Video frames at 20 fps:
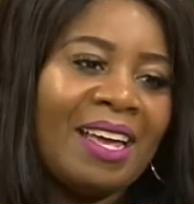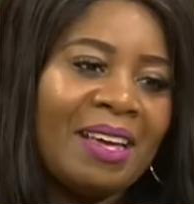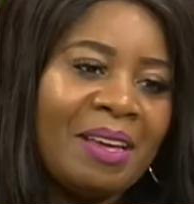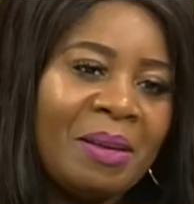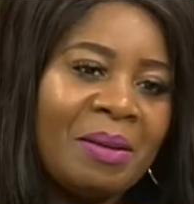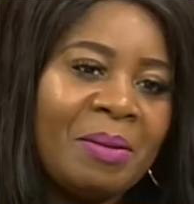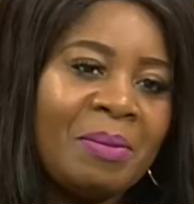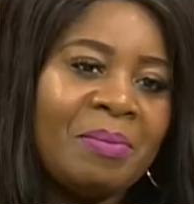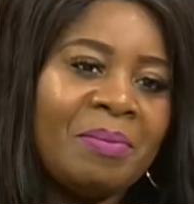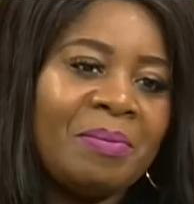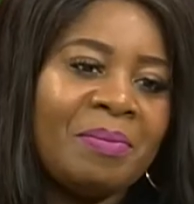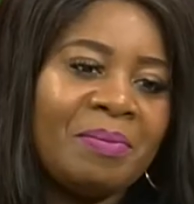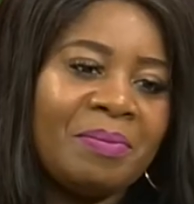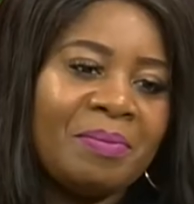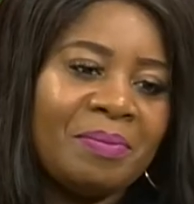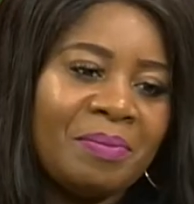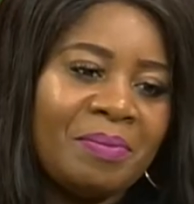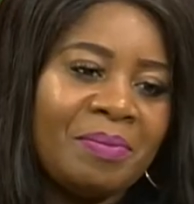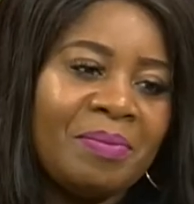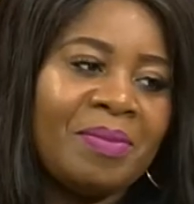am
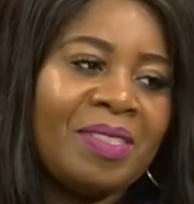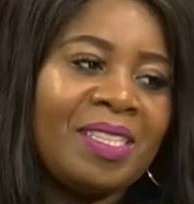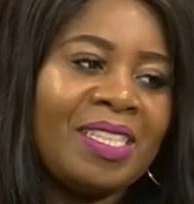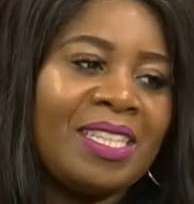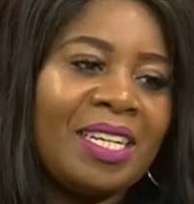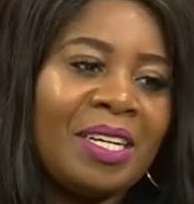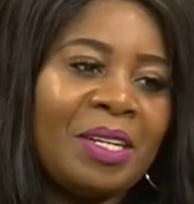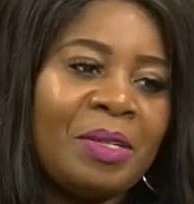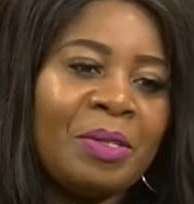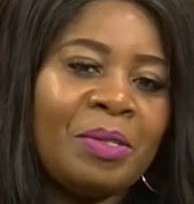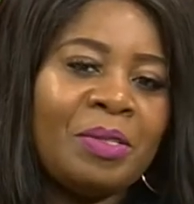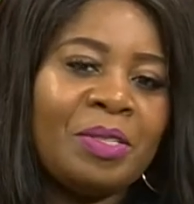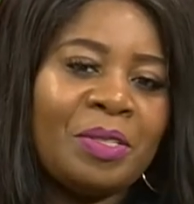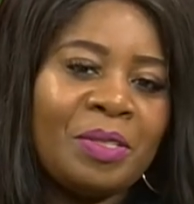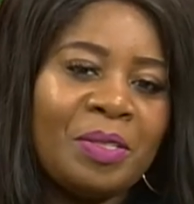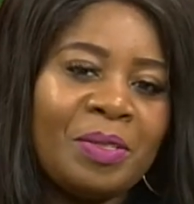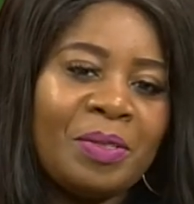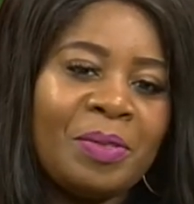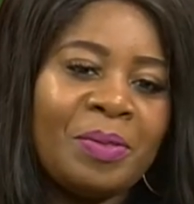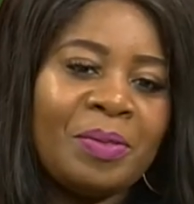single
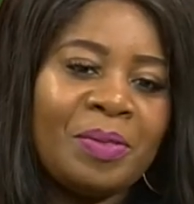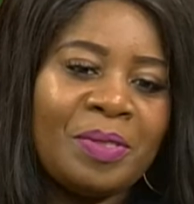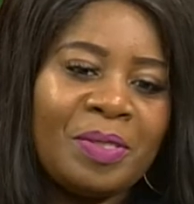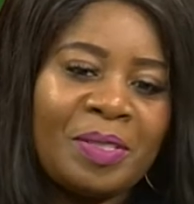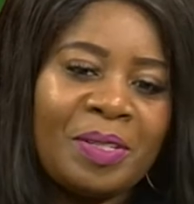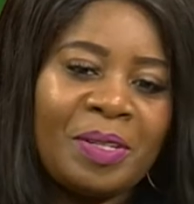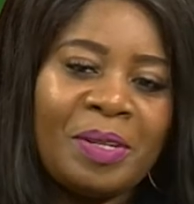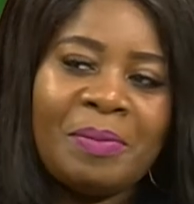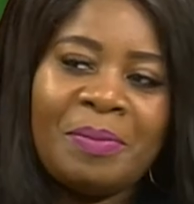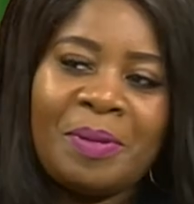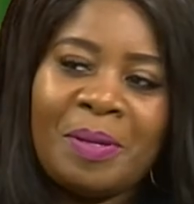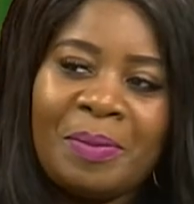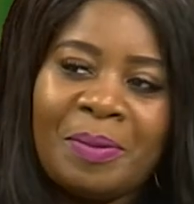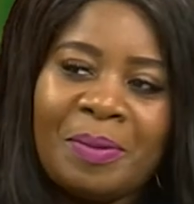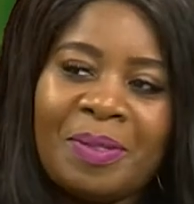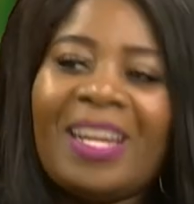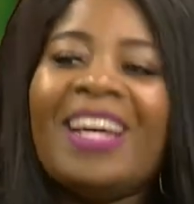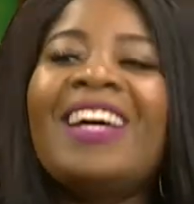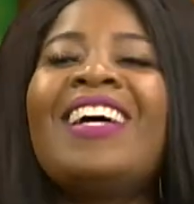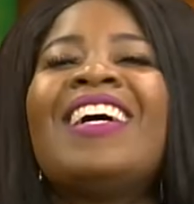to certain people now.